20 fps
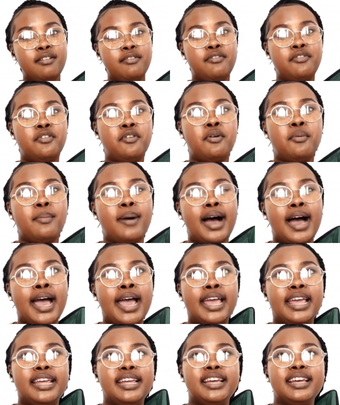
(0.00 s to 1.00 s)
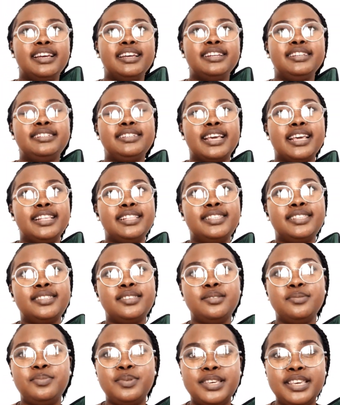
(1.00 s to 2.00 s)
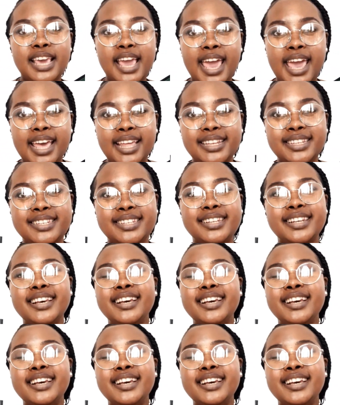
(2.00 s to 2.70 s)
for my date to be at.